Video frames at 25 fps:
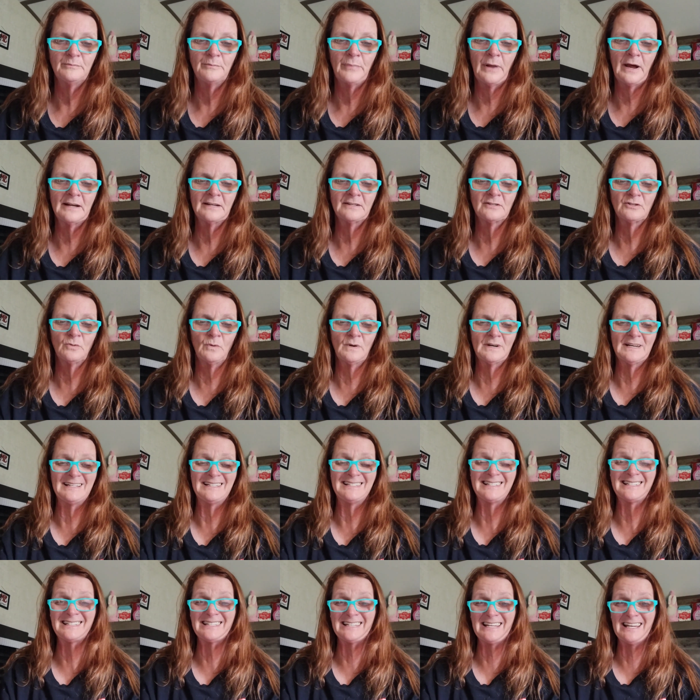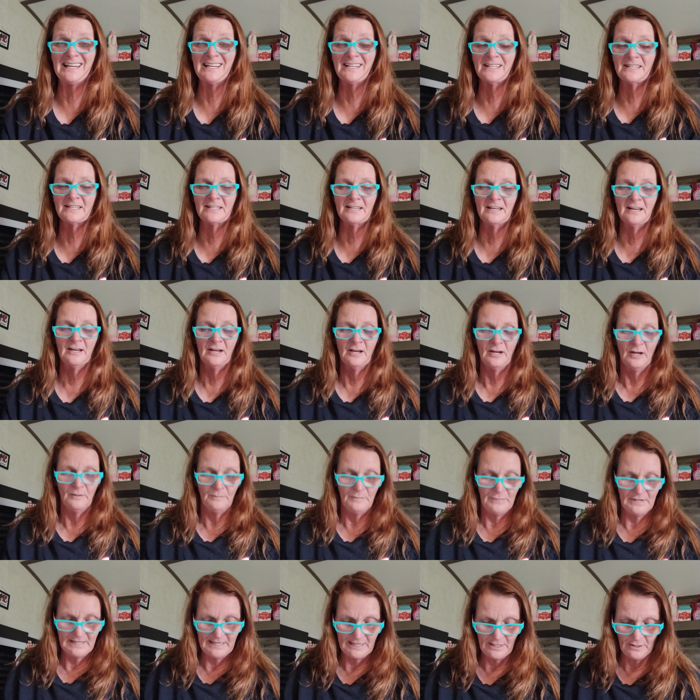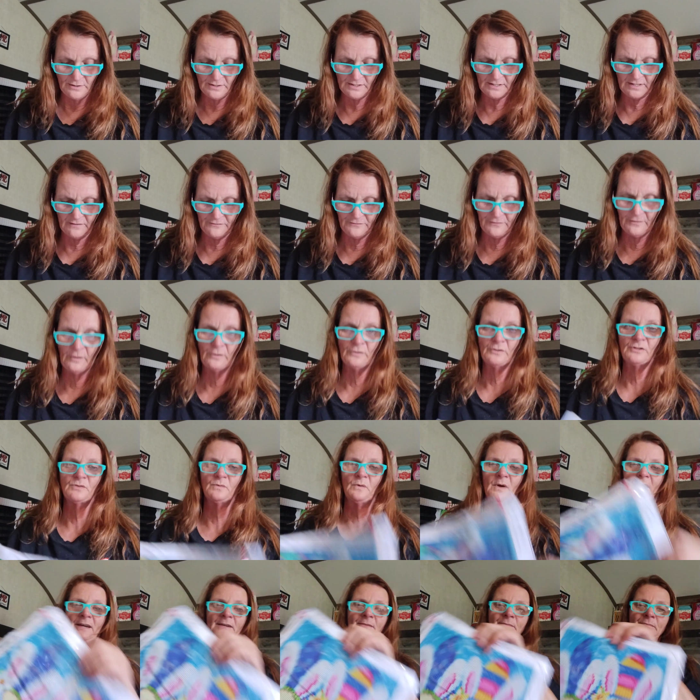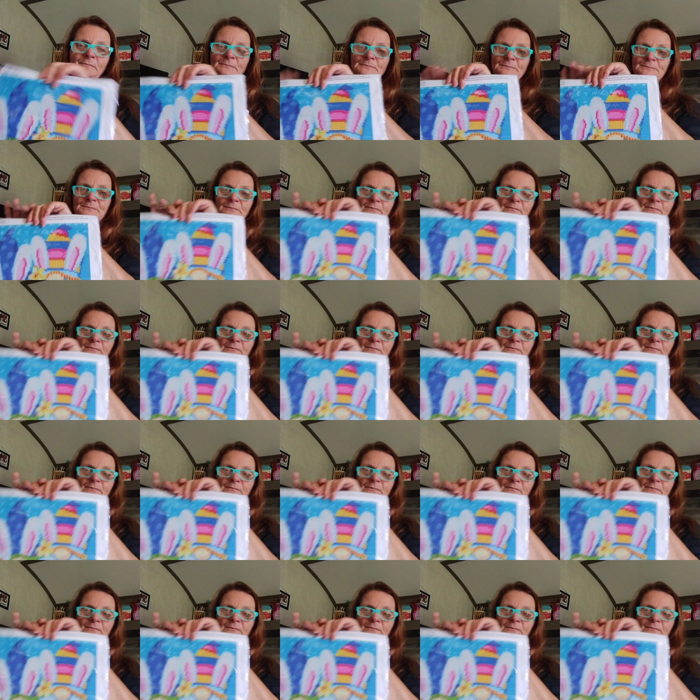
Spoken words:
by 26. But here's the first one.